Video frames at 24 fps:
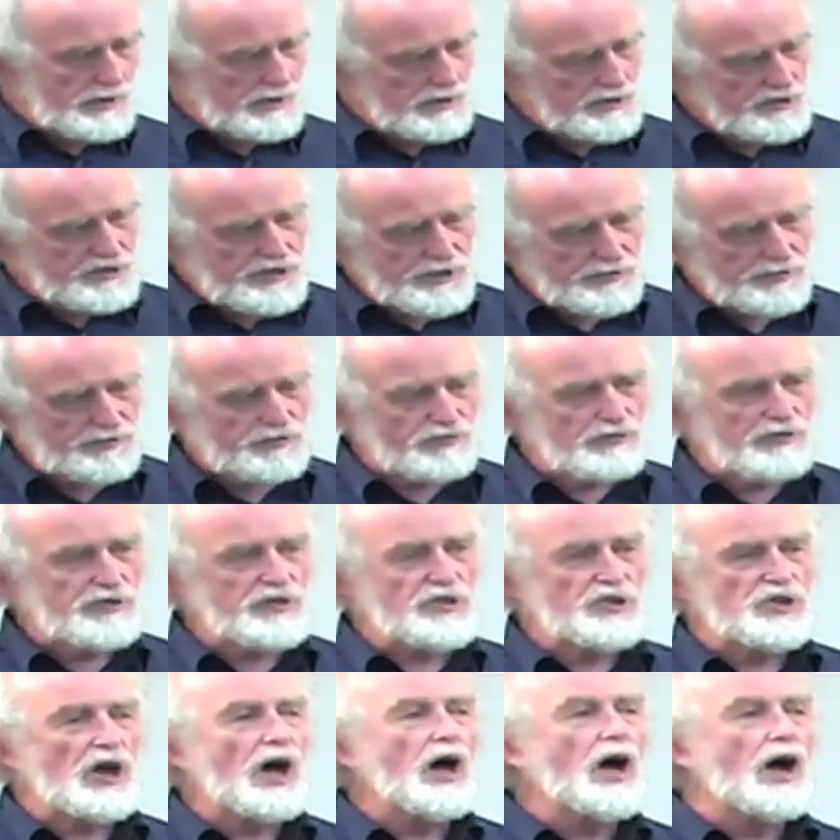different,
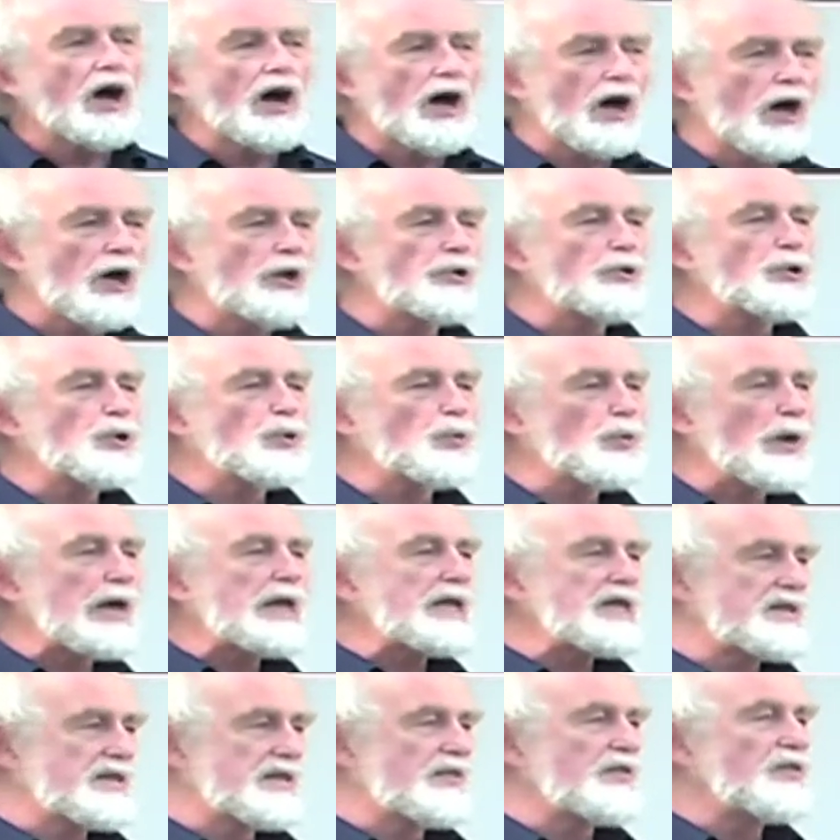harder
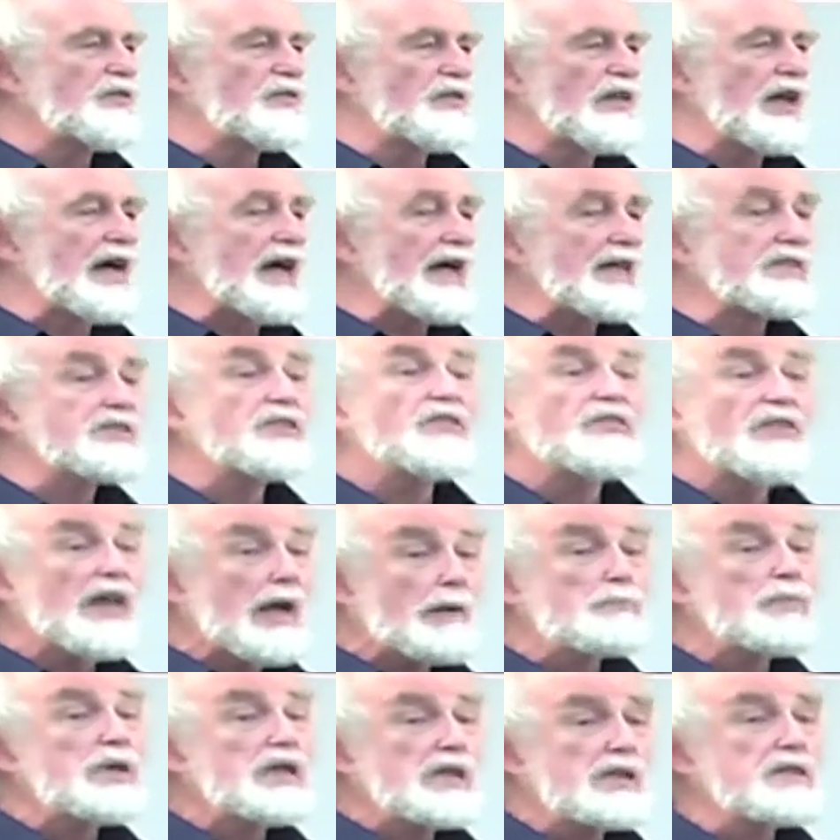ways than that, and that
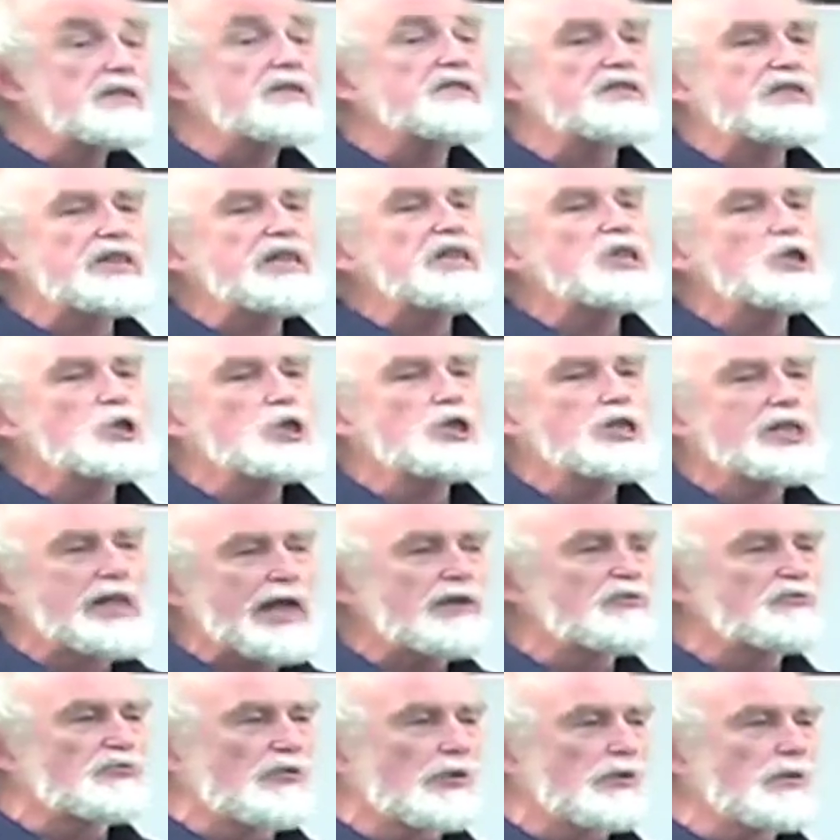means that in
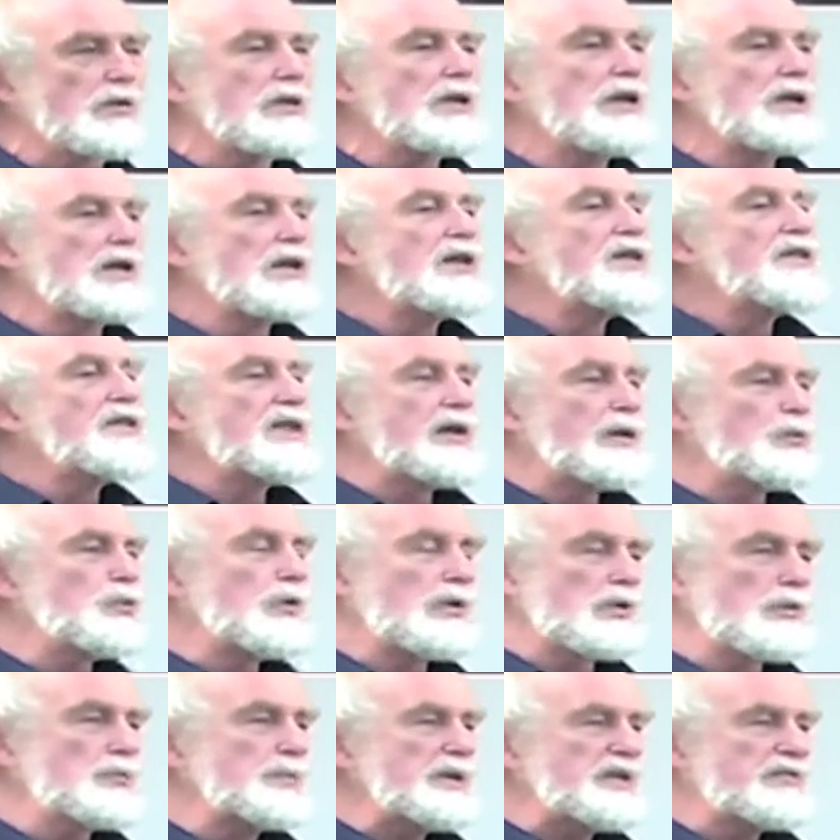general there
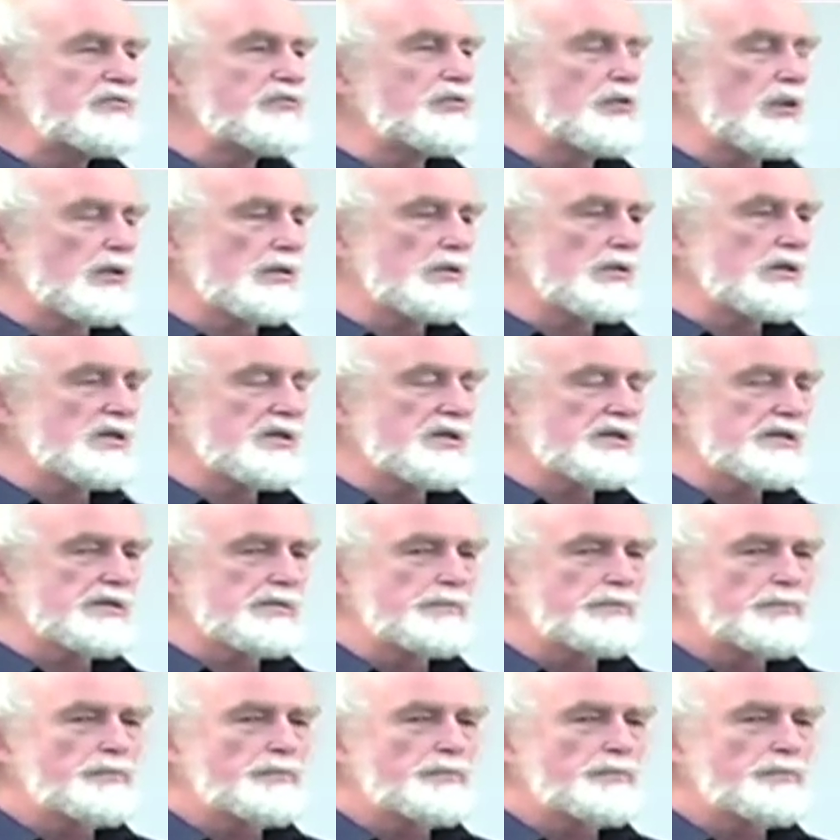will be faults.